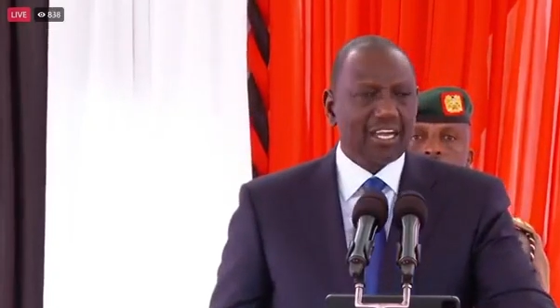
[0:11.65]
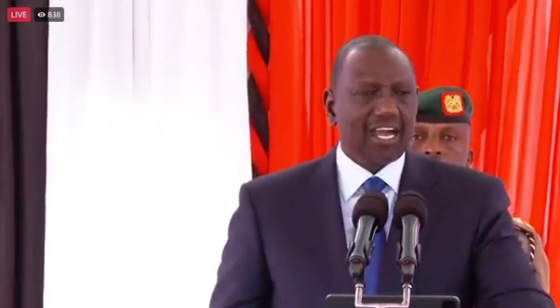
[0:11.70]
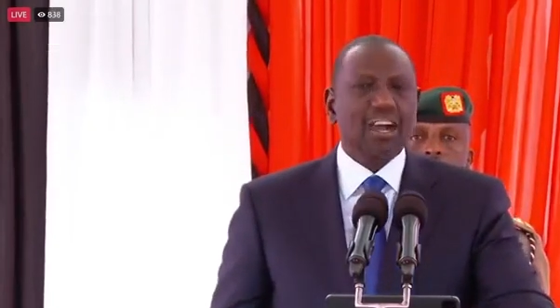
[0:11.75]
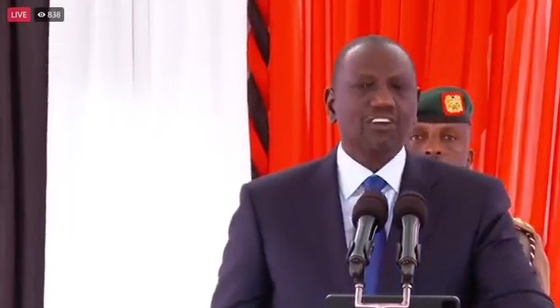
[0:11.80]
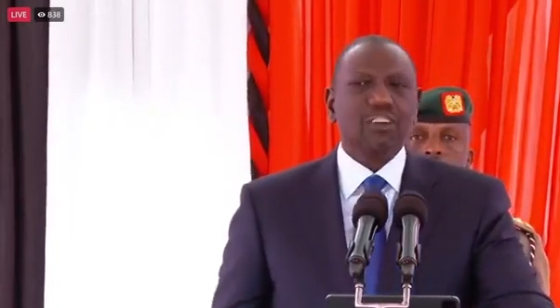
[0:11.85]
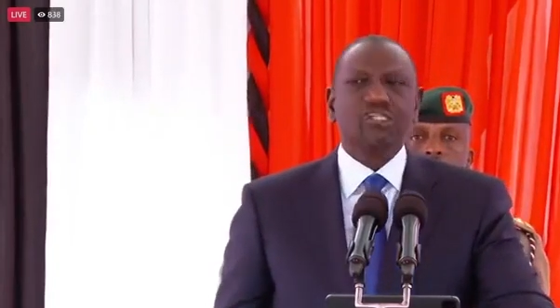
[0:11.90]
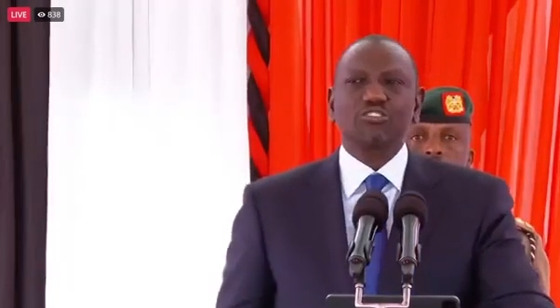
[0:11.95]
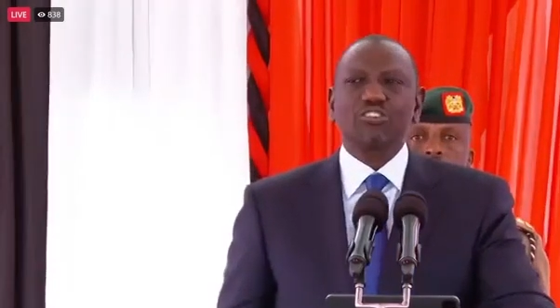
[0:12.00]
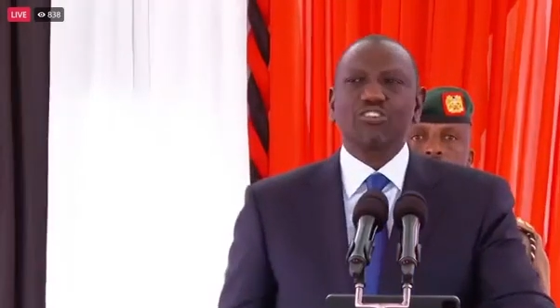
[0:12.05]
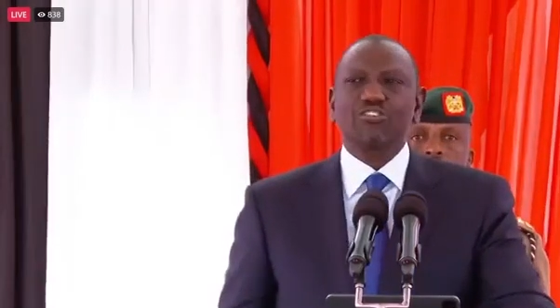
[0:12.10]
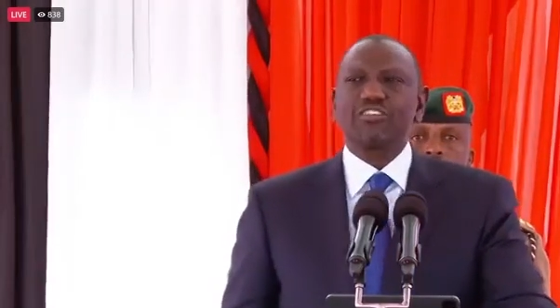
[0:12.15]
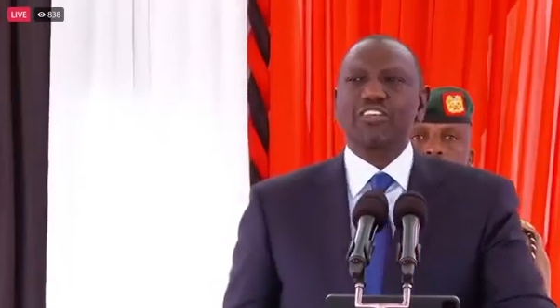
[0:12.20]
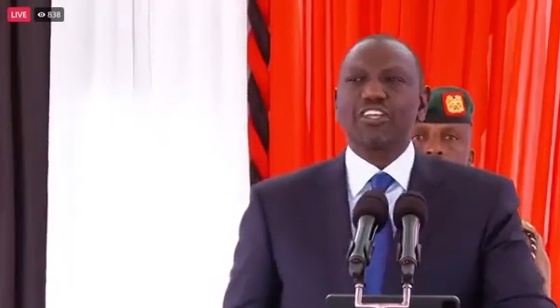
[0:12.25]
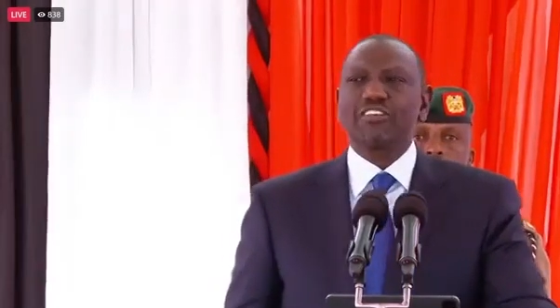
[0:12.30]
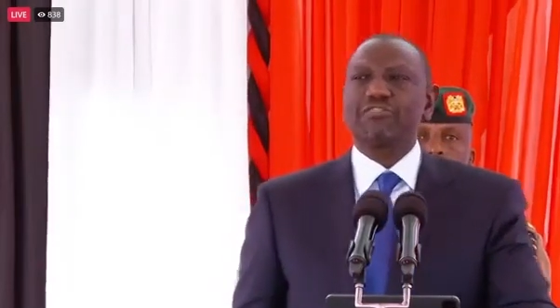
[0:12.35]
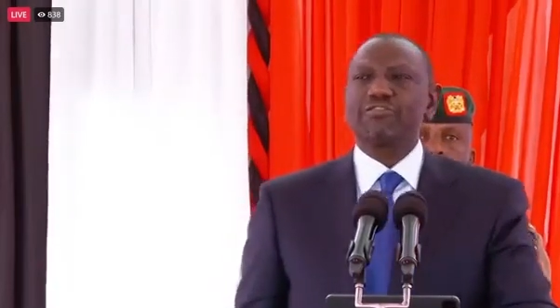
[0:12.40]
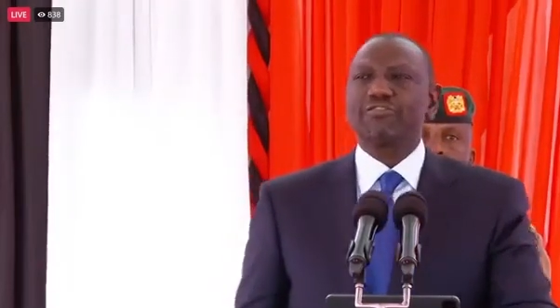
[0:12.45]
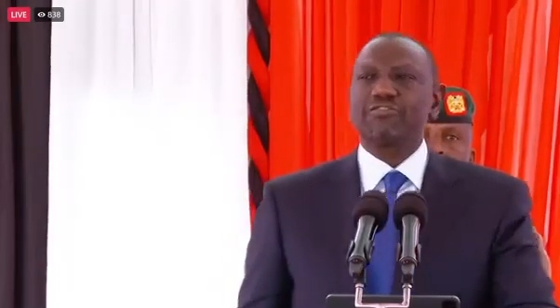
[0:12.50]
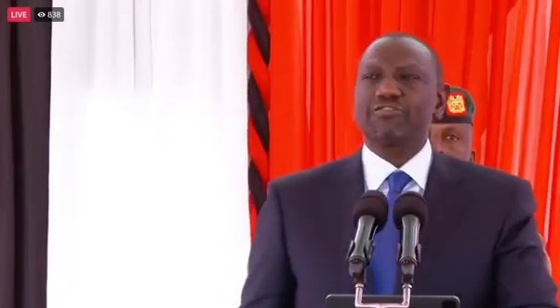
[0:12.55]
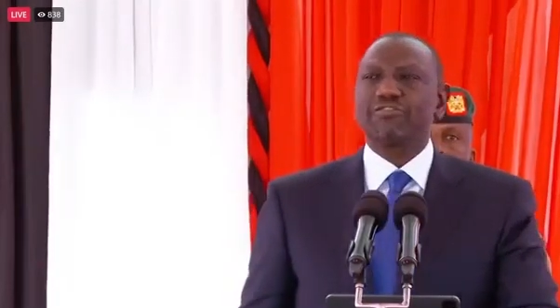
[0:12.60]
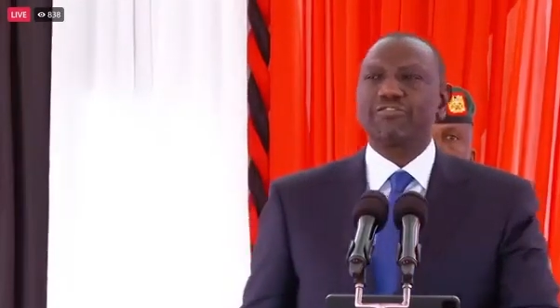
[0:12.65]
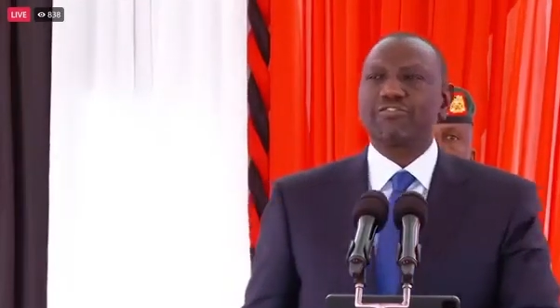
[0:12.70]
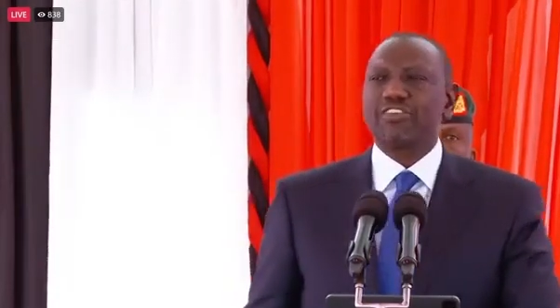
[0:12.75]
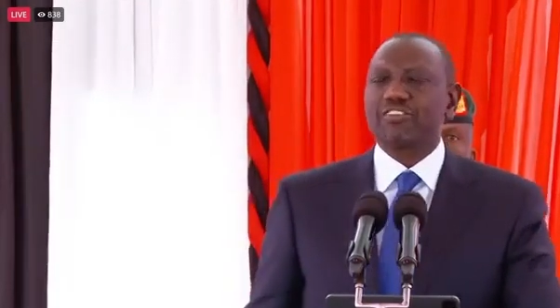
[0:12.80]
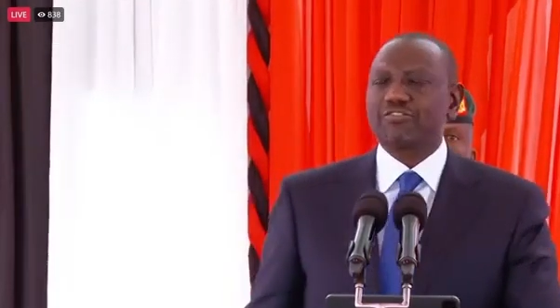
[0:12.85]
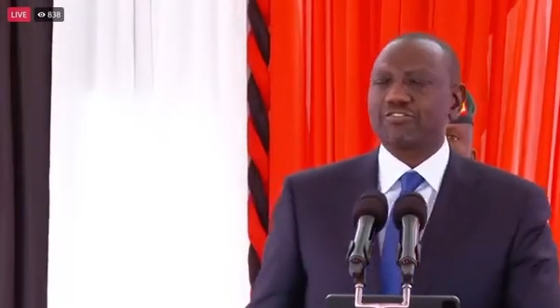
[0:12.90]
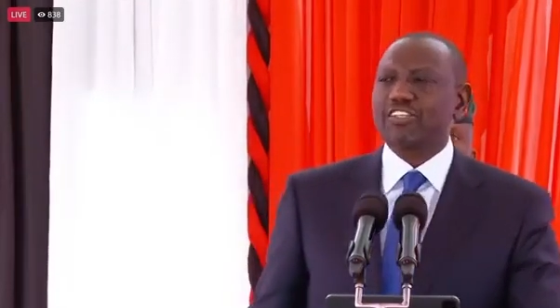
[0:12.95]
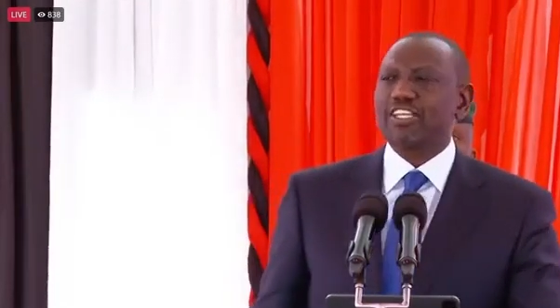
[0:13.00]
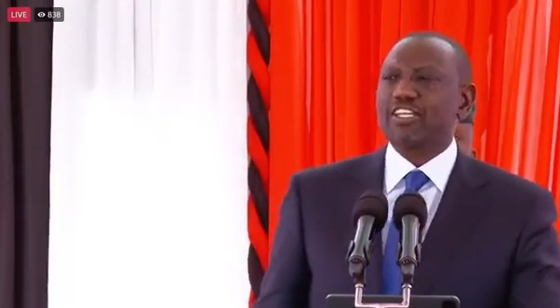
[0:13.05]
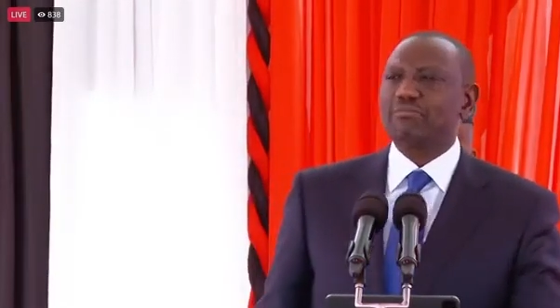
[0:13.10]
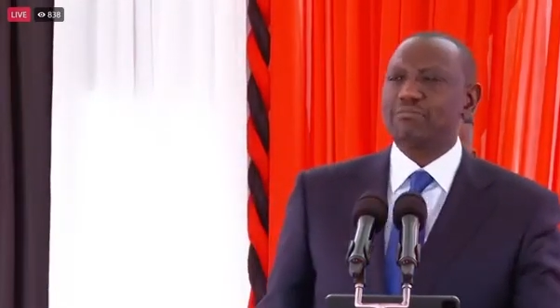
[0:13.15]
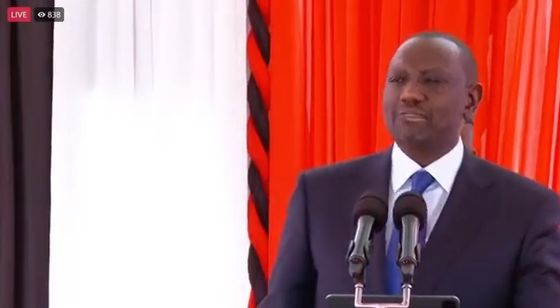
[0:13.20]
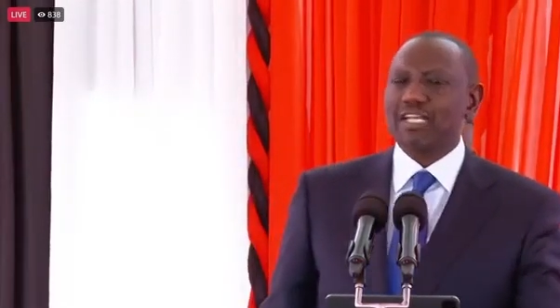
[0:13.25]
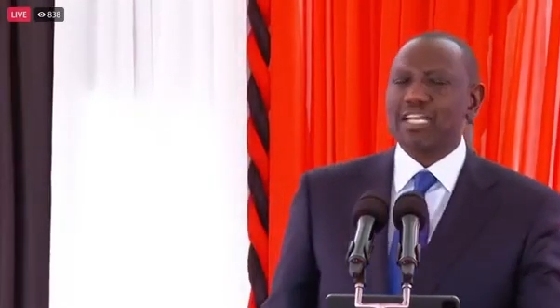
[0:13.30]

Out of the 15